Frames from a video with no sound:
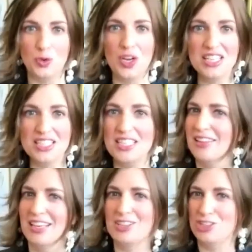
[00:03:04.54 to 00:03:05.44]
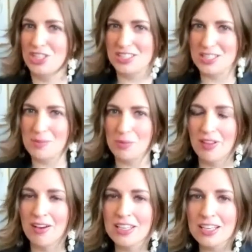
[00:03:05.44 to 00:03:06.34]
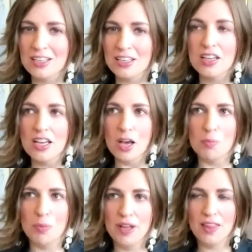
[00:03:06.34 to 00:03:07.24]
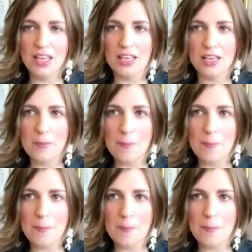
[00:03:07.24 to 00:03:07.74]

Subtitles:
crazy, like she doesn't belong here, but like